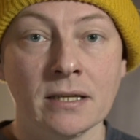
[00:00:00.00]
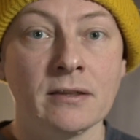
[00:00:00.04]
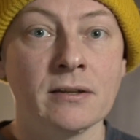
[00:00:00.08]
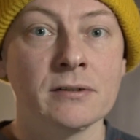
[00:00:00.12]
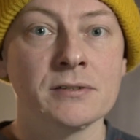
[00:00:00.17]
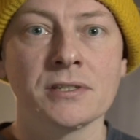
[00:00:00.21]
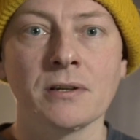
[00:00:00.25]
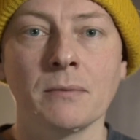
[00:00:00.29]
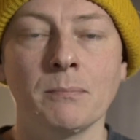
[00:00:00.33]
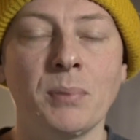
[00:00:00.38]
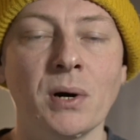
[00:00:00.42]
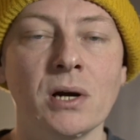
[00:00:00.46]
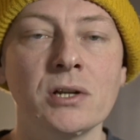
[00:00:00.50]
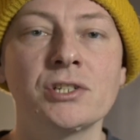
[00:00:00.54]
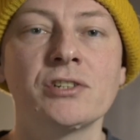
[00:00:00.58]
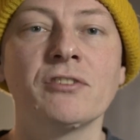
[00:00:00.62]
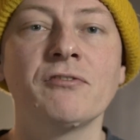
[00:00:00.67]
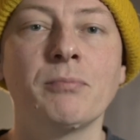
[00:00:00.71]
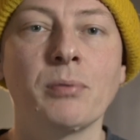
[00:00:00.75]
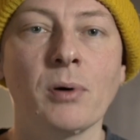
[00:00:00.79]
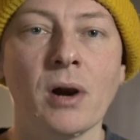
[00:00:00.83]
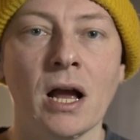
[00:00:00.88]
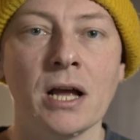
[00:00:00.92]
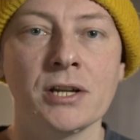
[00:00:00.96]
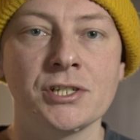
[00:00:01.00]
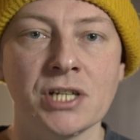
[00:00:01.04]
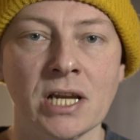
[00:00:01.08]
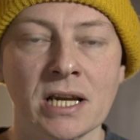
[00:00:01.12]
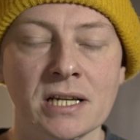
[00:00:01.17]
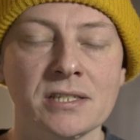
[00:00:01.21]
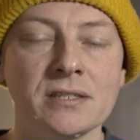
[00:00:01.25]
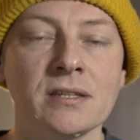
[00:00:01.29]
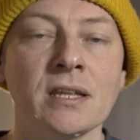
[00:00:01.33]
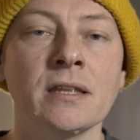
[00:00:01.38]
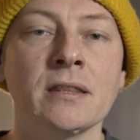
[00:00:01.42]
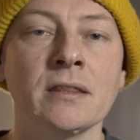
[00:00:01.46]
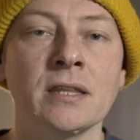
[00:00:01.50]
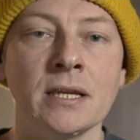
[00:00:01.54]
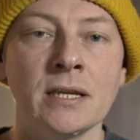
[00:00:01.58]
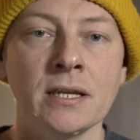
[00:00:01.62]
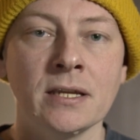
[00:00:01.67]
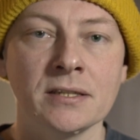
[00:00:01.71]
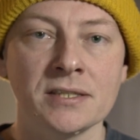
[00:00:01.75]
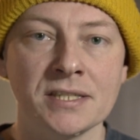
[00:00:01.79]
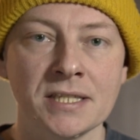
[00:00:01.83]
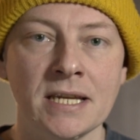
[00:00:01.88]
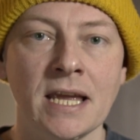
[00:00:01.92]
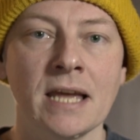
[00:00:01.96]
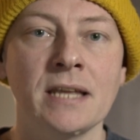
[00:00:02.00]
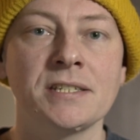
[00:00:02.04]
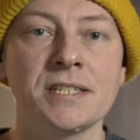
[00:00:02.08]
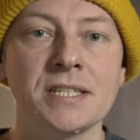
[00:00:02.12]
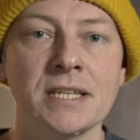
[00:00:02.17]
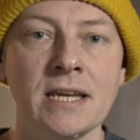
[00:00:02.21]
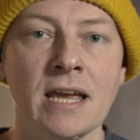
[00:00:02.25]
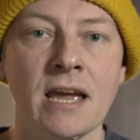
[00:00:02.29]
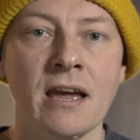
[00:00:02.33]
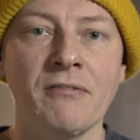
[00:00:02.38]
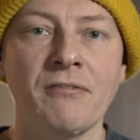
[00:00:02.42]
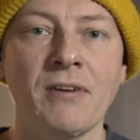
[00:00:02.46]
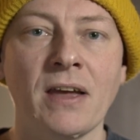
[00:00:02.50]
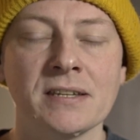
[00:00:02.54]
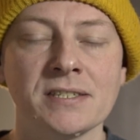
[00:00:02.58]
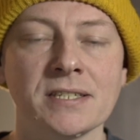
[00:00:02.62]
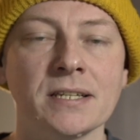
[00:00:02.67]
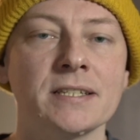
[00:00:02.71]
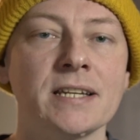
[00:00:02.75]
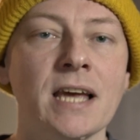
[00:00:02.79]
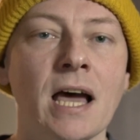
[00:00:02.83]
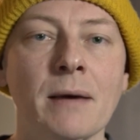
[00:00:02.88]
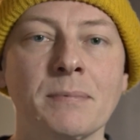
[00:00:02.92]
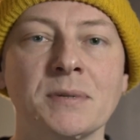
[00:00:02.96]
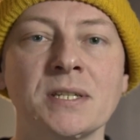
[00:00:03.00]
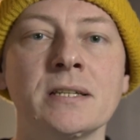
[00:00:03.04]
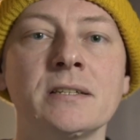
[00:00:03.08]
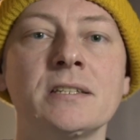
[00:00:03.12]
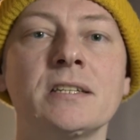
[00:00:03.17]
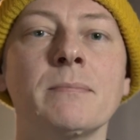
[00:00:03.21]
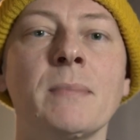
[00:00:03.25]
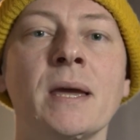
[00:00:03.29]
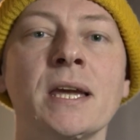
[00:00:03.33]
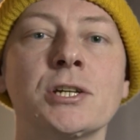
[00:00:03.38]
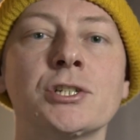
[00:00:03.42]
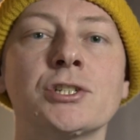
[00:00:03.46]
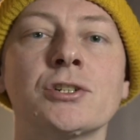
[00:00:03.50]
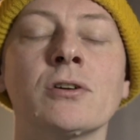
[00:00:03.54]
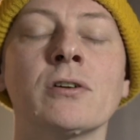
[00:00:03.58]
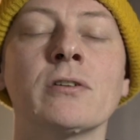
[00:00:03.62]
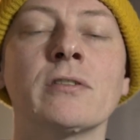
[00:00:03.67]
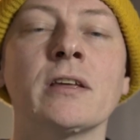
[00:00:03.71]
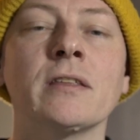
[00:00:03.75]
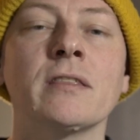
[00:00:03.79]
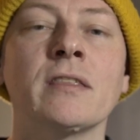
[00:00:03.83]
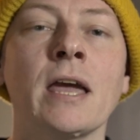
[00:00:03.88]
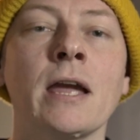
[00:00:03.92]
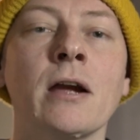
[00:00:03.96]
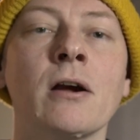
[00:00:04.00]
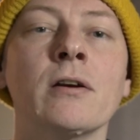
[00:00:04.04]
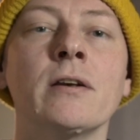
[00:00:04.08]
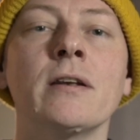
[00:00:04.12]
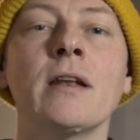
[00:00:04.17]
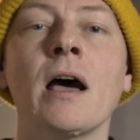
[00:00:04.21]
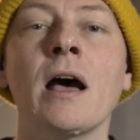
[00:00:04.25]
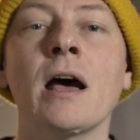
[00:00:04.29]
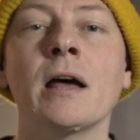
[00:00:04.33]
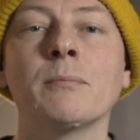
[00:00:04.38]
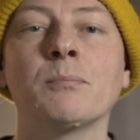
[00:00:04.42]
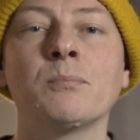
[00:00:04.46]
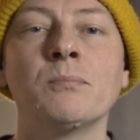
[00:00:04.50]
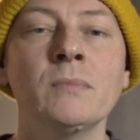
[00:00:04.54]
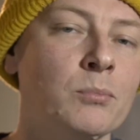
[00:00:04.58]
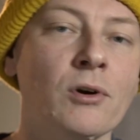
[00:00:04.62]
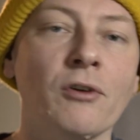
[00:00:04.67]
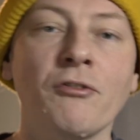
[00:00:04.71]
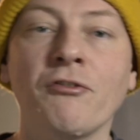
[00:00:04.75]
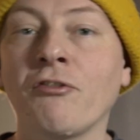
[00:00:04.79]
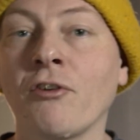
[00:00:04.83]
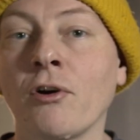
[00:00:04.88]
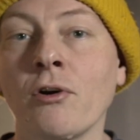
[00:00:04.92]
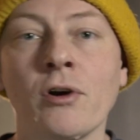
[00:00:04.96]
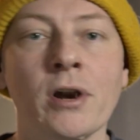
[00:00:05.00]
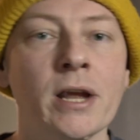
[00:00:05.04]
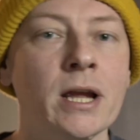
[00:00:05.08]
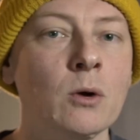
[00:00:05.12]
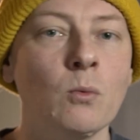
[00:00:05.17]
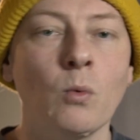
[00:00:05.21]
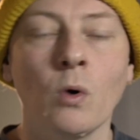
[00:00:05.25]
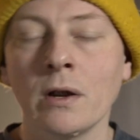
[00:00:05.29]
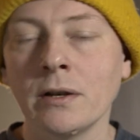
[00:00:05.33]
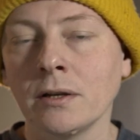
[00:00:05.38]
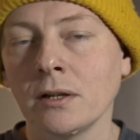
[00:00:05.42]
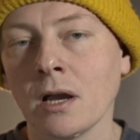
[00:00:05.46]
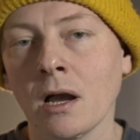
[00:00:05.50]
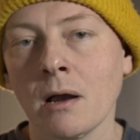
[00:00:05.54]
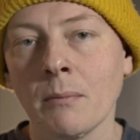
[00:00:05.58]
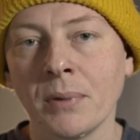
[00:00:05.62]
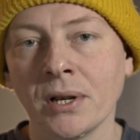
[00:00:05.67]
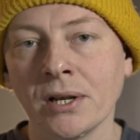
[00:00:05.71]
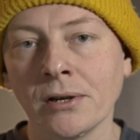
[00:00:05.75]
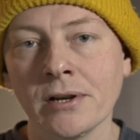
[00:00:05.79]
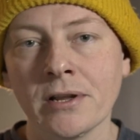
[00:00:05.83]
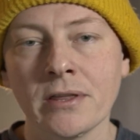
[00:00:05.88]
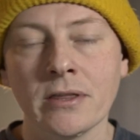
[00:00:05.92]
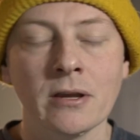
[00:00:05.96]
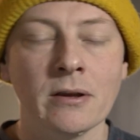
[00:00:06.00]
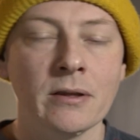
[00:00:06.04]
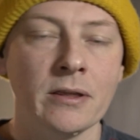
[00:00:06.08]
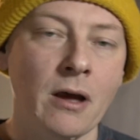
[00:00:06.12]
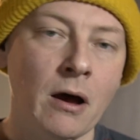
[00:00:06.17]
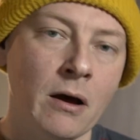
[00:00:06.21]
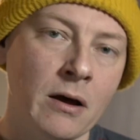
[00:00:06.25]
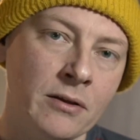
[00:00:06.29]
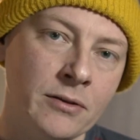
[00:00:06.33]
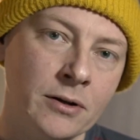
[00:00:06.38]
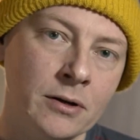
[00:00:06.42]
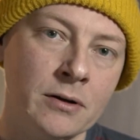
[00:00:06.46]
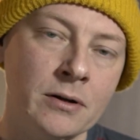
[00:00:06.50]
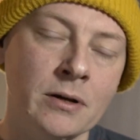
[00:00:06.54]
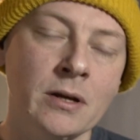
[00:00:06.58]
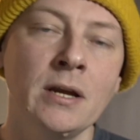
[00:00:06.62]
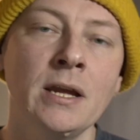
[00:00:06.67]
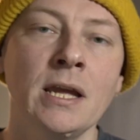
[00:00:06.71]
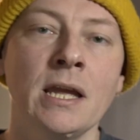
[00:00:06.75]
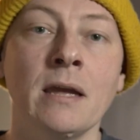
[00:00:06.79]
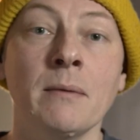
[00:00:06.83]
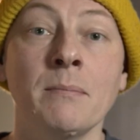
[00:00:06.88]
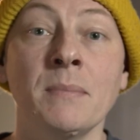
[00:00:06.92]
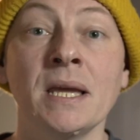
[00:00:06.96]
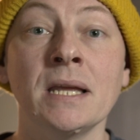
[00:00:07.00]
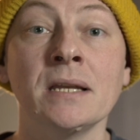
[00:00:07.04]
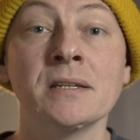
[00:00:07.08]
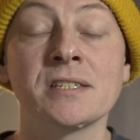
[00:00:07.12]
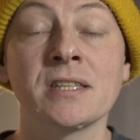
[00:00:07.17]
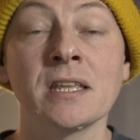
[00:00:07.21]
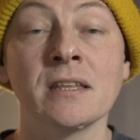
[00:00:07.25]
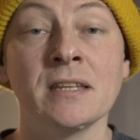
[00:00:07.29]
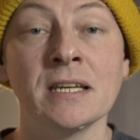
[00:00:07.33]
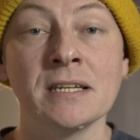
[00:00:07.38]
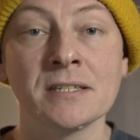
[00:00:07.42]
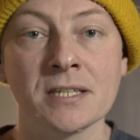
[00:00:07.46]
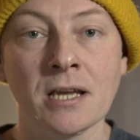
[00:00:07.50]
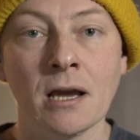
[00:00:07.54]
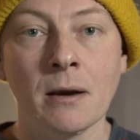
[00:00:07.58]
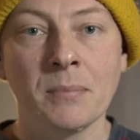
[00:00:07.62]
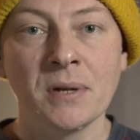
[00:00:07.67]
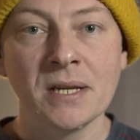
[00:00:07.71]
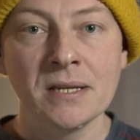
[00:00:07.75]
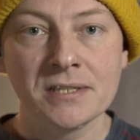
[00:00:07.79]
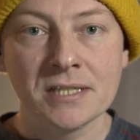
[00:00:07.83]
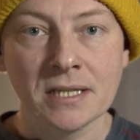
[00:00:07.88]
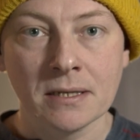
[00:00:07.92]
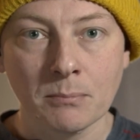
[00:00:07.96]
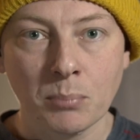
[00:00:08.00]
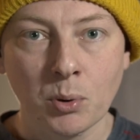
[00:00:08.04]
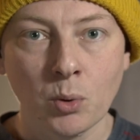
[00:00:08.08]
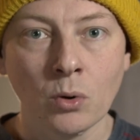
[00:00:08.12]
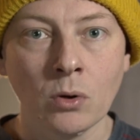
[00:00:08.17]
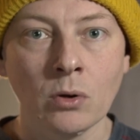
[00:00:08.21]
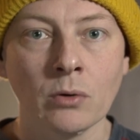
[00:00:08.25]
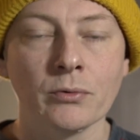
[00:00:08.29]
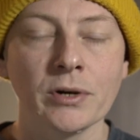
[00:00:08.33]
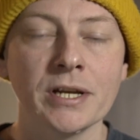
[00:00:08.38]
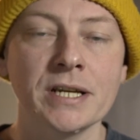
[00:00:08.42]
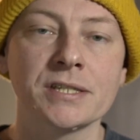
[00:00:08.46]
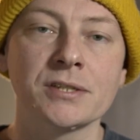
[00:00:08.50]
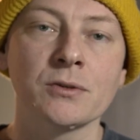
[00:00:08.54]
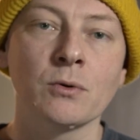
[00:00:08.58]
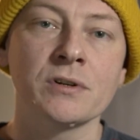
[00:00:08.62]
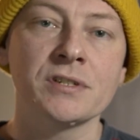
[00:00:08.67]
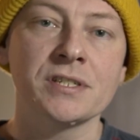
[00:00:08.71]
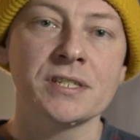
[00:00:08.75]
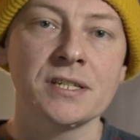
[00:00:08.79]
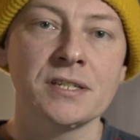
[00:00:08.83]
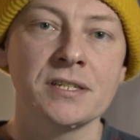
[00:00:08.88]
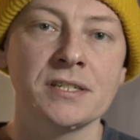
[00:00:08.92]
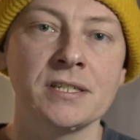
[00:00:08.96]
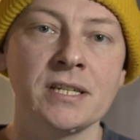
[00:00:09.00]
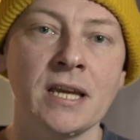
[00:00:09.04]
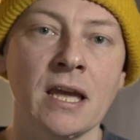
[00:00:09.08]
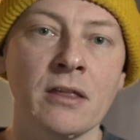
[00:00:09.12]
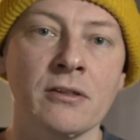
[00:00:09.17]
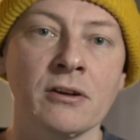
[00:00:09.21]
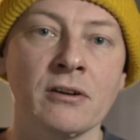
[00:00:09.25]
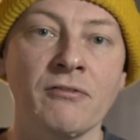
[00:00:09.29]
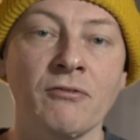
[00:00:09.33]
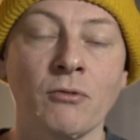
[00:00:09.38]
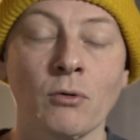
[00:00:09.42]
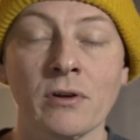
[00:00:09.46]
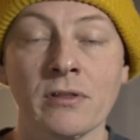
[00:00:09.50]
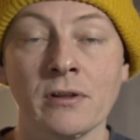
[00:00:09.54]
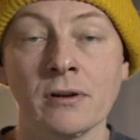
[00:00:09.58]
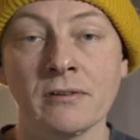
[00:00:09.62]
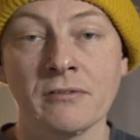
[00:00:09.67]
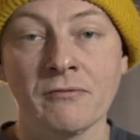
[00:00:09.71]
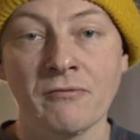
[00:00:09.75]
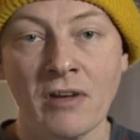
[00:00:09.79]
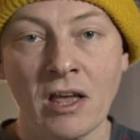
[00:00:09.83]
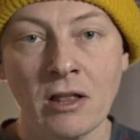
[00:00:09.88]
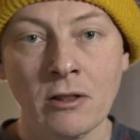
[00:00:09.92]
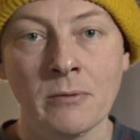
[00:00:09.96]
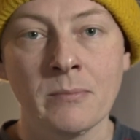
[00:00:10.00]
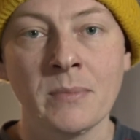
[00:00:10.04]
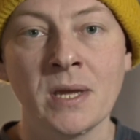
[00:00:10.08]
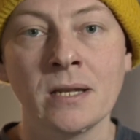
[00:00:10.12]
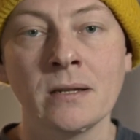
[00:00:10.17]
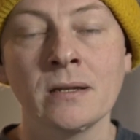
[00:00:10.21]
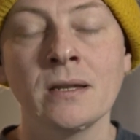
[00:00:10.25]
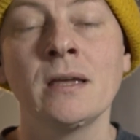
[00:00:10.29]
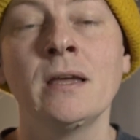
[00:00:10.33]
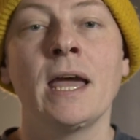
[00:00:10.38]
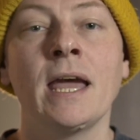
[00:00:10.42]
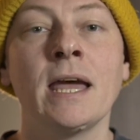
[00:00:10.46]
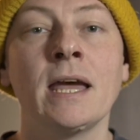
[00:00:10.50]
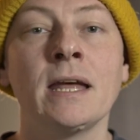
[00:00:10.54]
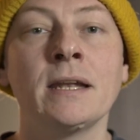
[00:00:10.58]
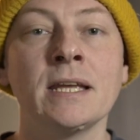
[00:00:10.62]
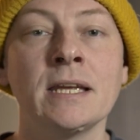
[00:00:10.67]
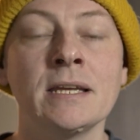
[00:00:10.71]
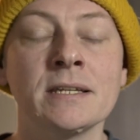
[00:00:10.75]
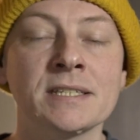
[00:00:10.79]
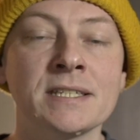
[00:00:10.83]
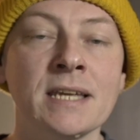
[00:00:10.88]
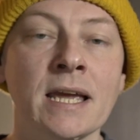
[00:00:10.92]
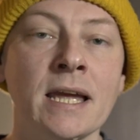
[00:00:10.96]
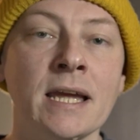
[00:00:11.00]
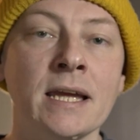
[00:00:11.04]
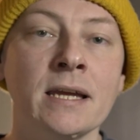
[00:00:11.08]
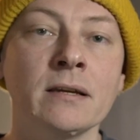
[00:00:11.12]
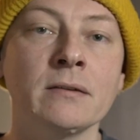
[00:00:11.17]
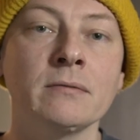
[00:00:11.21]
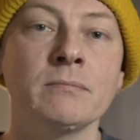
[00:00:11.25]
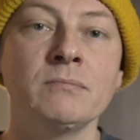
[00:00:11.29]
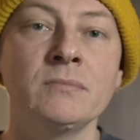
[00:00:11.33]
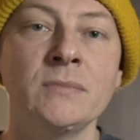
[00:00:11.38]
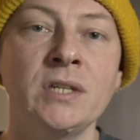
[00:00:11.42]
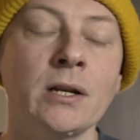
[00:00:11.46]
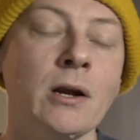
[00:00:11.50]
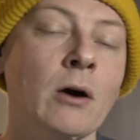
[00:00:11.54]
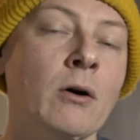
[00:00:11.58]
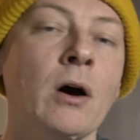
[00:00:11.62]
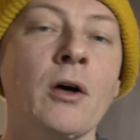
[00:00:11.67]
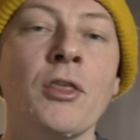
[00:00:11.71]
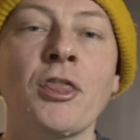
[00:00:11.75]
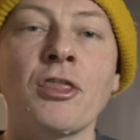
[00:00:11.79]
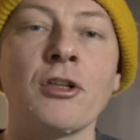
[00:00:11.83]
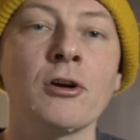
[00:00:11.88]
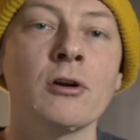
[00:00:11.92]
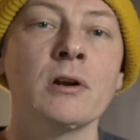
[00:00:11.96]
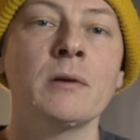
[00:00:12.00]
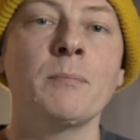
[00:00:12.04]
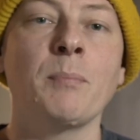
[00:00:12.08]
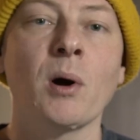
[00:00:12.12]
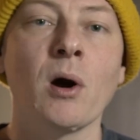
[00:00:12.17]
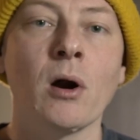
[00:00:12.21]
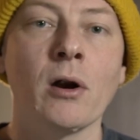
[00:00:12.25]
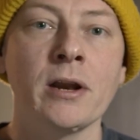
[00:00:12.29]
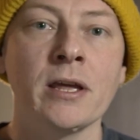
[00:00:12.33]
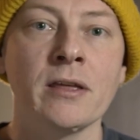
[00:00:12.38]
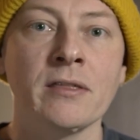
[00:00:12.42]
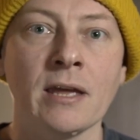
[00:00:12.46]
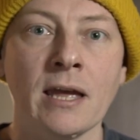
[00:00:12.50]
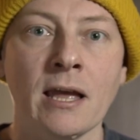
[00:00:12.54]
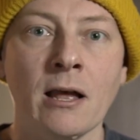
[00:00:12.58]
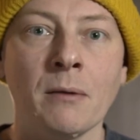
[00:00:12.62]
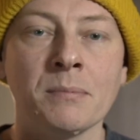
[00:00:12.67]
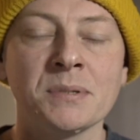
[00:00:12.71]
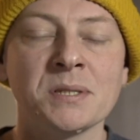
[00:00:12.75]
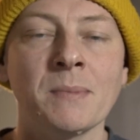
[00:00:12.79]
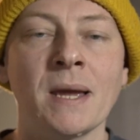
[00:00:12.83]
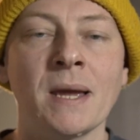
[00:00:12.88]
There's a bunch of projects that the CNCF has adopted to make sure that they are not preferring one company or the other. It means that these companies can pool resources together for their development, and it's a, you know, a third party that helps